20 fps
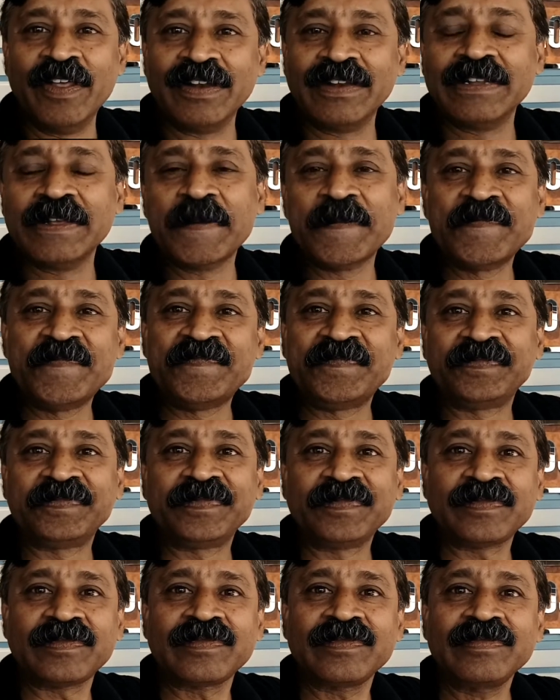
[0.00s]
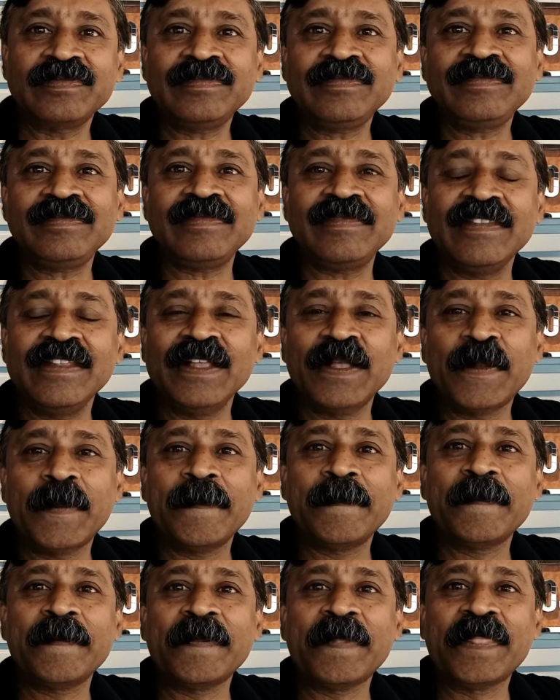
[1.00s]
do often ask that why
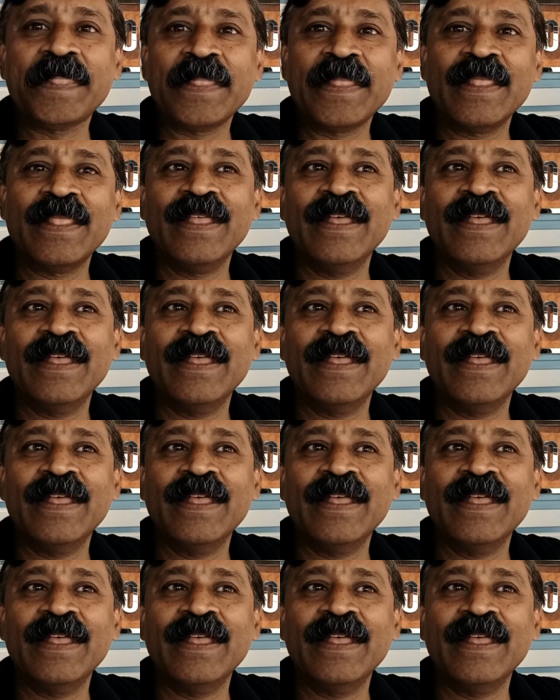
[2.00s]
Mojo?